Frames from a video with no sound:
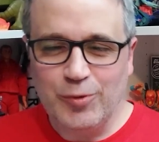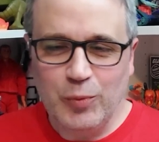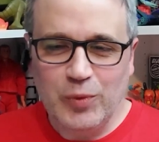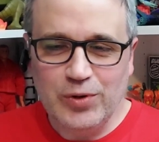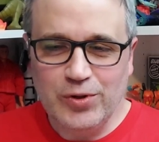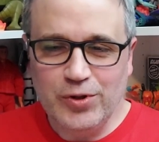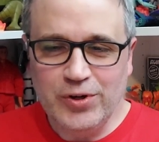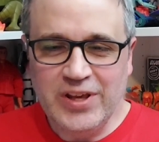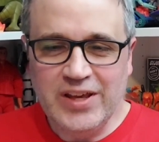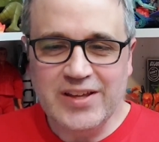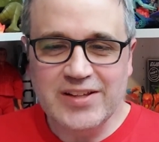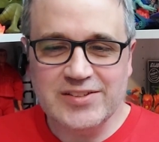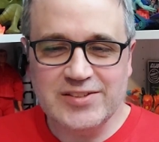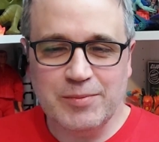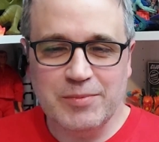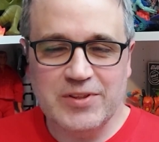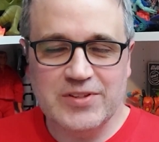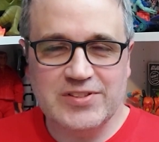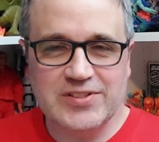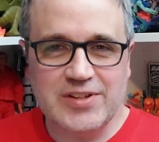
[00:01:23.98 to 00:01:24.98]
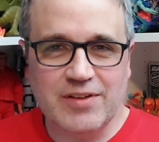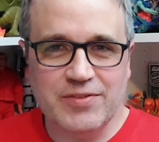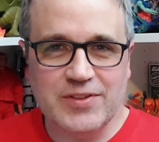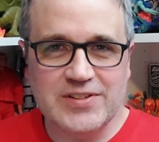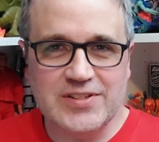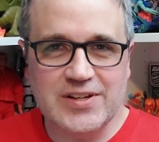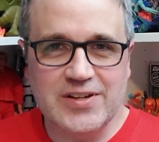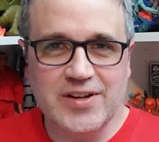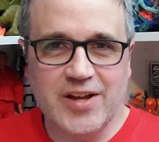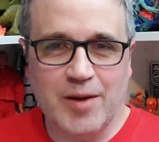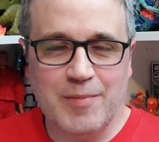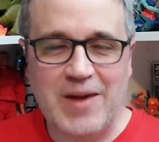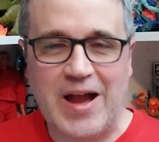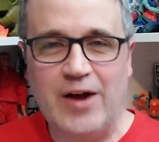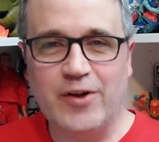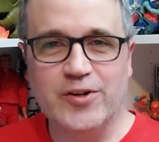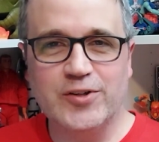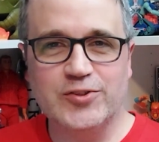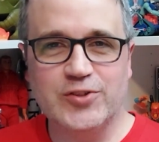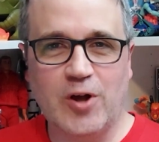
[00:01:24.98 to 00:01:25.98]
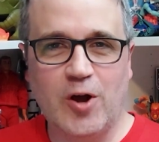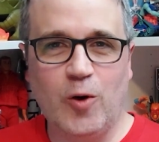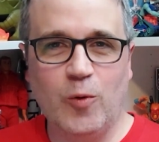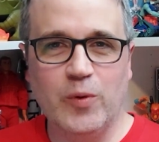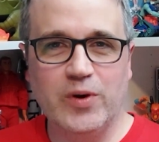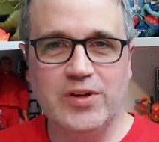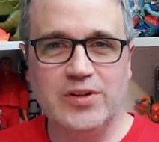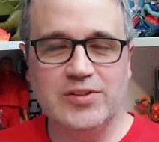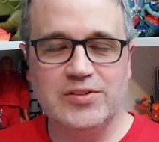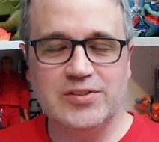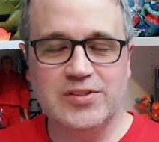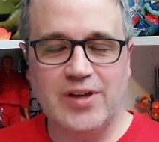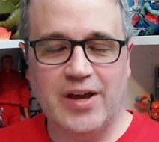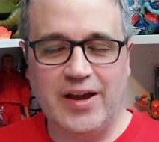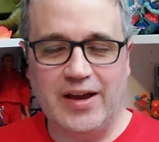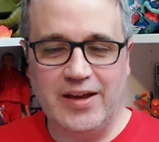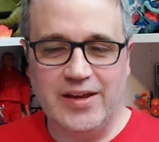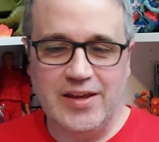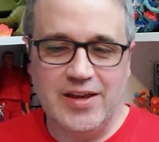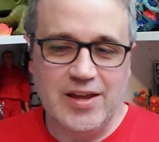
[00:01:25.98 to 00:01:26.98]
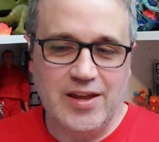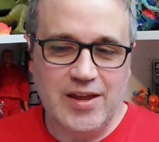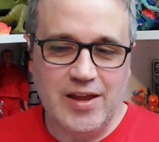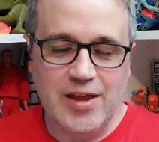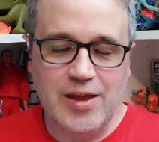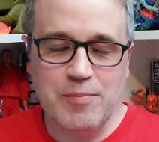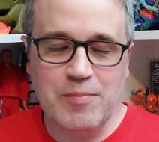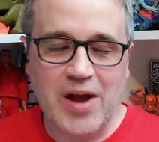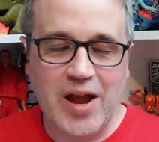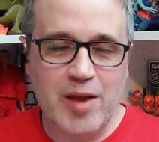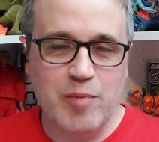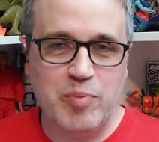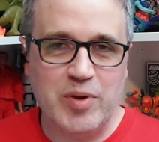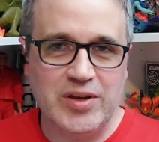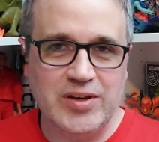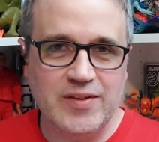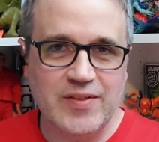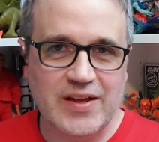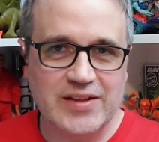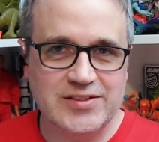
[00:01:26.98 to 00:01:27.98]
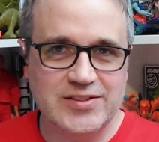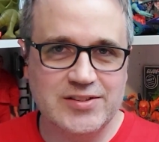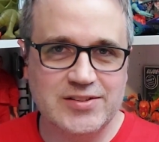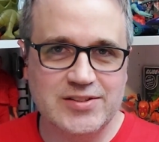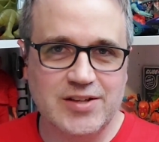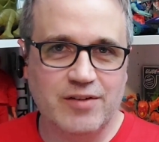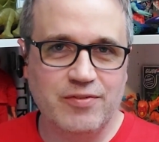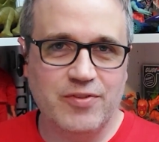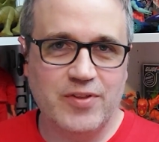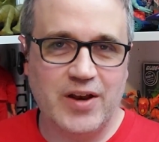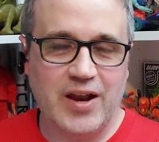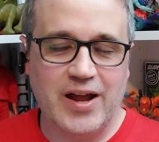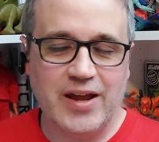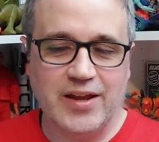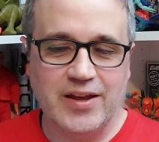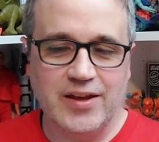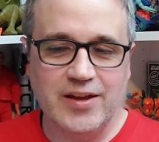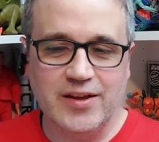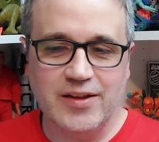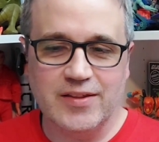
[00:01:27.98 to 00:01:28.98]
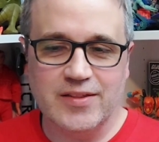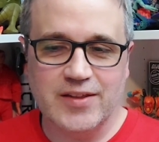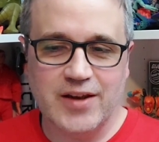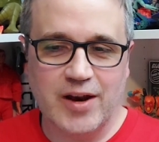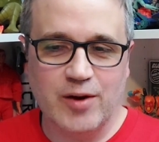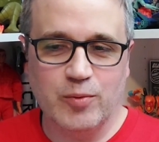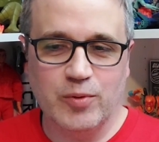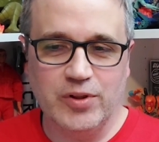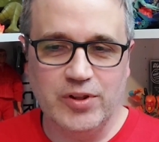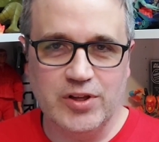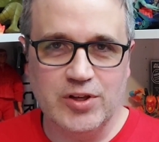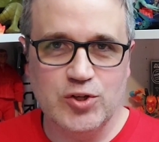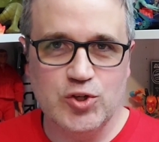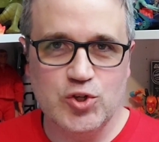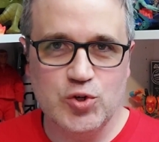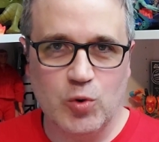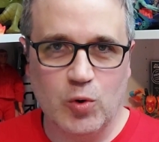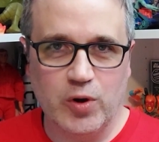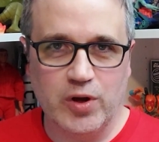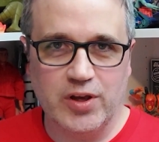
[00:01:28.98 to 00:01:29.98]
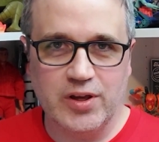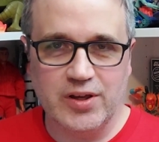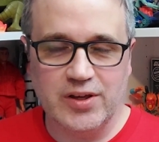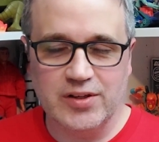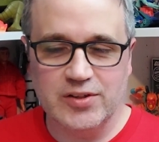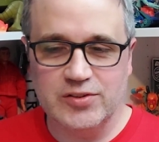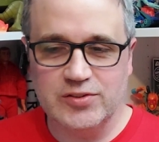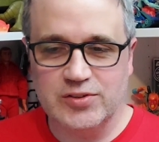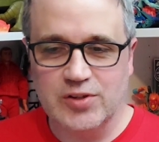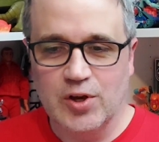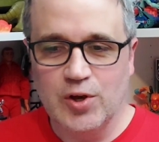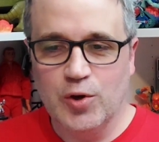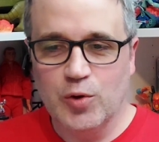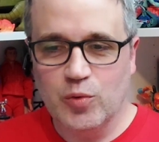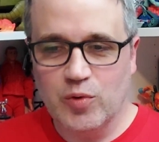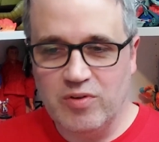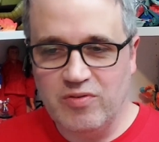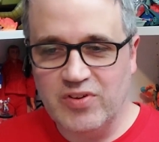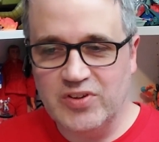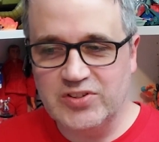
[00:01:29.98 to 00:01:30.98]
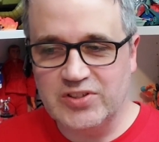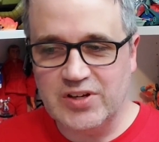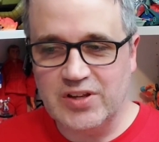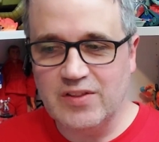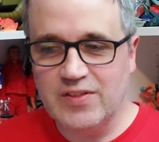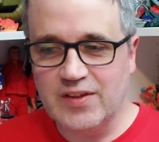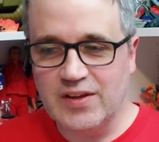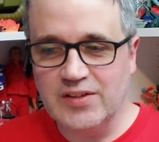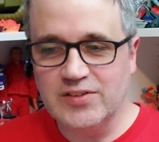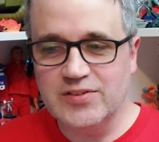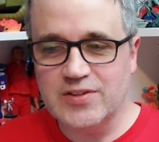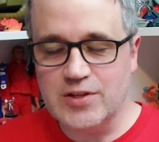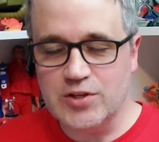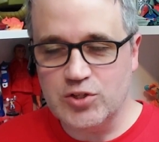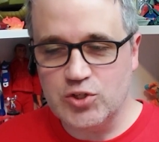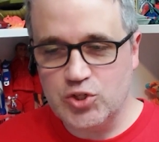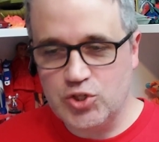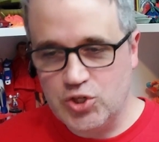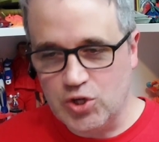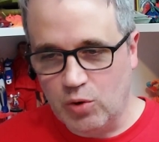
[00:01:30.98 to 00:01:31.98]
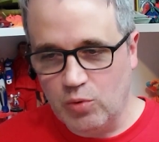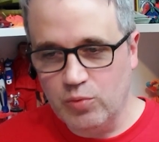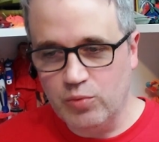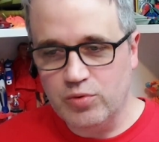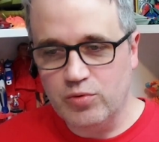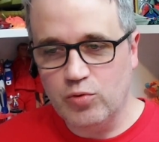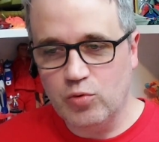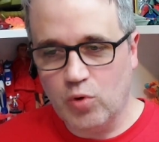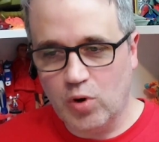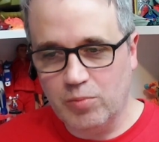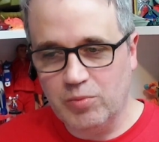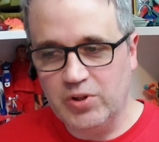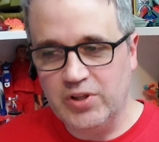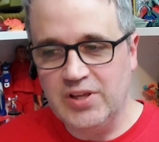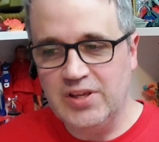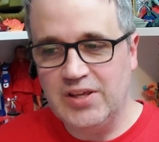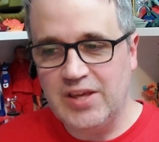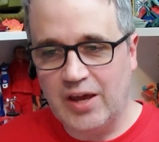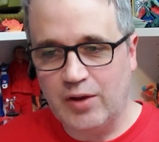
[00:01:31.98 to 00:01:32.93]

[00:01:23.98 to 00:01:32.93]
looking at some of the stuff that didn't come out is always, in my opinion, that's the stuff that I really enjoy, is revisiting things that don't normally get